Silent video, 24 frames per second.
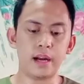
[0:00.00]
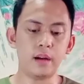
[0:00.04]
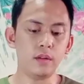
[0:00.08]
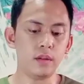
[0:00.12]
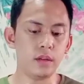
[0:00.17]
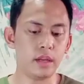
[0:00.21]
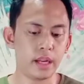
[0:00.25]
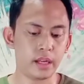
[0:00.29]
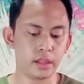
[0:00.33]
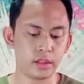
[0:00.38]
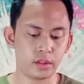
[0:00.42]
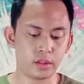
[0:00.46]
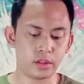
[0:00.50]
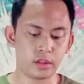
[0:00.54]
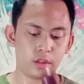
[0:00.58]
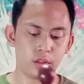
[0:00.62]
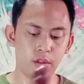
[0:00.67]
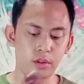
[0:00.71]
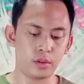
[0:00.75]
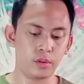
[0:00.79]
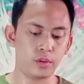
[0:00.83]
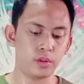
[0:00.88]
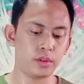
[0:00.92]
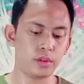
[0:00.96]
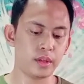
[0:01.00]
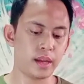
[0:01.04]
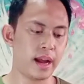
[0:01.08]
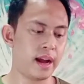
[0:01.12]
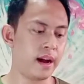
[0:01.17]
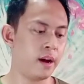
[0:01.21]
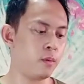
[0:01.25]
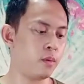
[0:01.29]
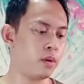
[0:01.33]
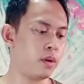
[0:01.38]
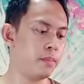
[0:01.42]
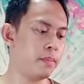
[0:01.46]
Now let's use
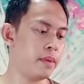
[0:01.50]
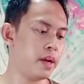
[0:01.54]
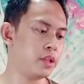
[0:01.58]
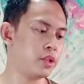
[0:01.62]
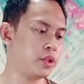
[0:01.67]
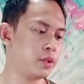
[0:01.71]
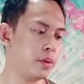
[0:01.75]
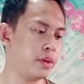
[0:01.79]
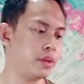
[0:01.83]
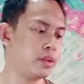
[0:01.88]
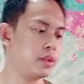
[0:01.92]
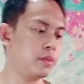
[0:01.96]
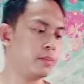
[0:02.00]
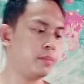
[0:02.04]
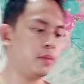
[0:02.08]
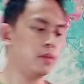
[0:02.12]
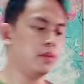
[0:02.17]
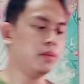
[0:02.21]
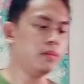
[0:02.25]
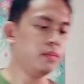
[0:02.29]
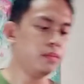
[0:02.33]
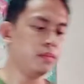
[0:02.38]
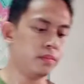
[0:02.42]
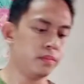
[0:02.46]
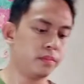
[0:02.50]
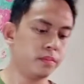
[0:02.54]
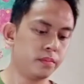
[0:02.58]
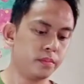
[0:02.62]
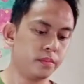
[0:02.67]
our measuring spoon.